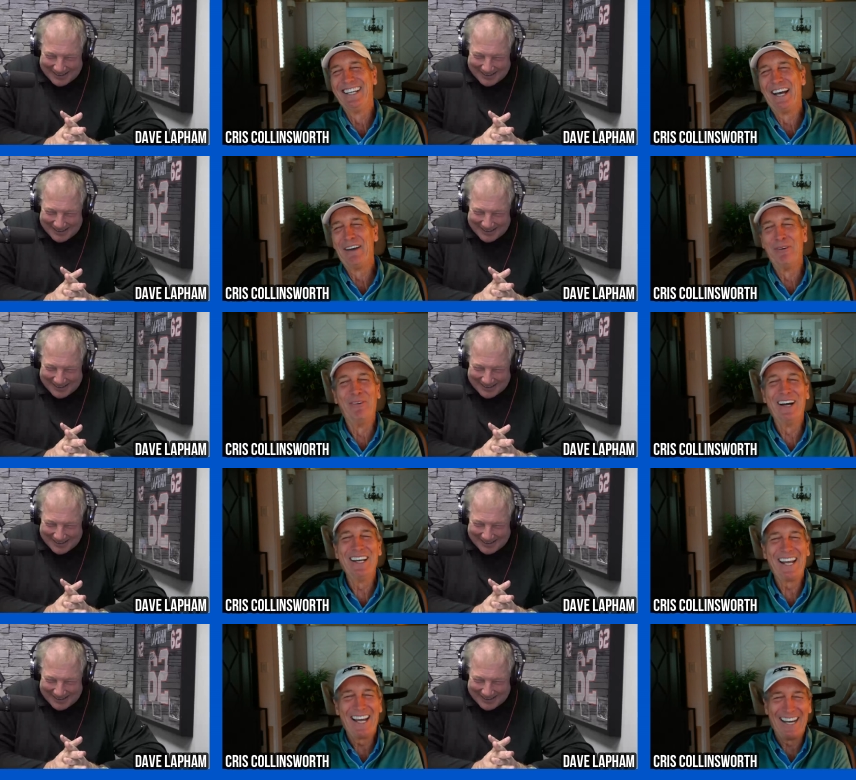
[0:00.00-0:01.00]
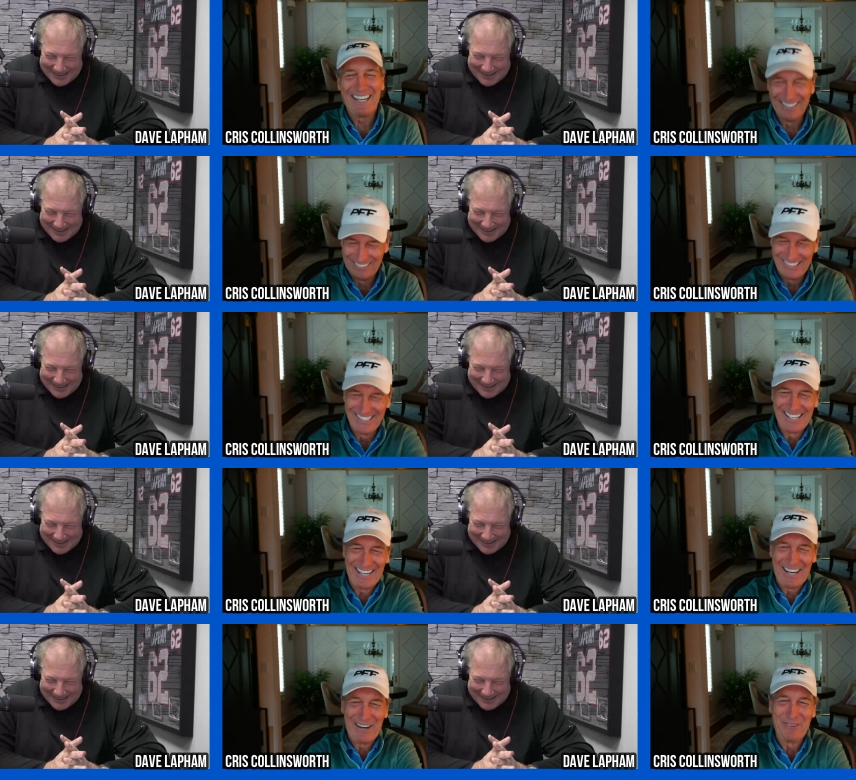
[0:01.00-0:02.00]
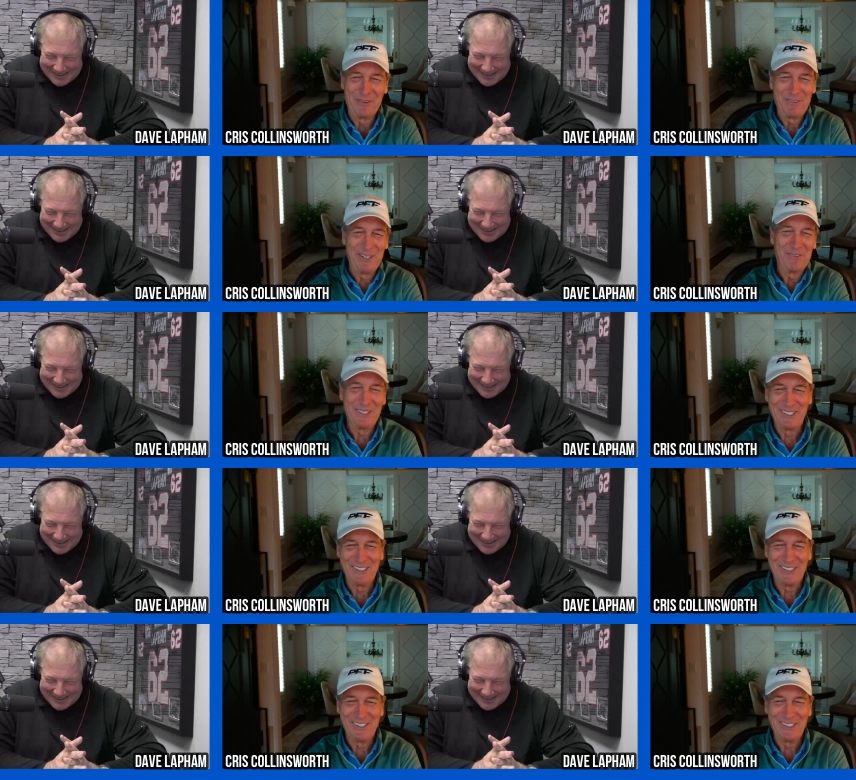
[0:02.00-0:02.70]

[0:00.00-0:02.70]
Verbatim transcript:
Speaker 1: uh, but one day, one day I will be able to do